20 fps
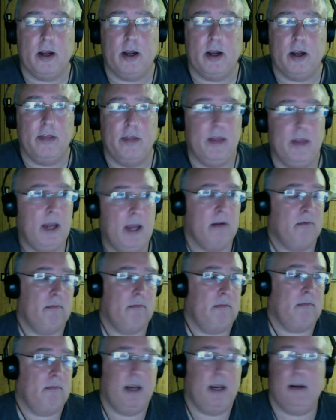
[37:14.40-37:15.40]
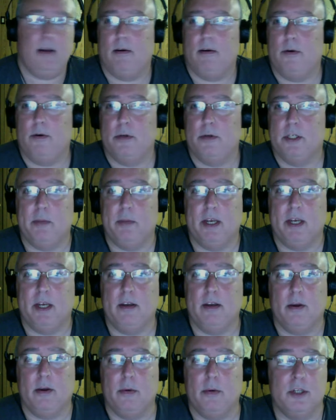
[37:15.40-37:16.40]
they didn't know it was a big
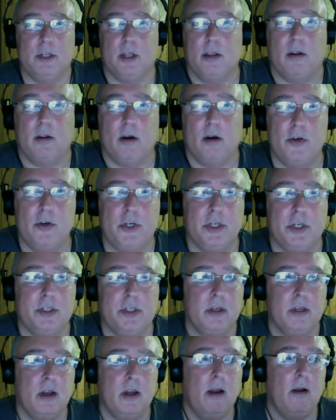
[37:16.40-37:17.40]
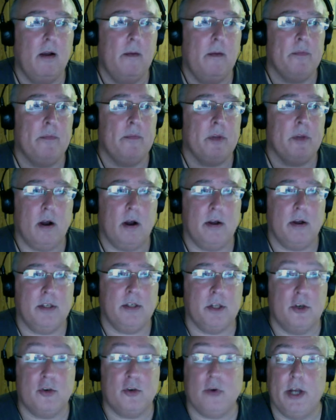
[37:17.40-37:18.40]
deal. It was the largest
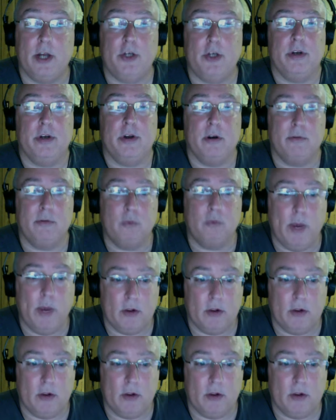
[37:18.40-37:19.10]
concentration of whale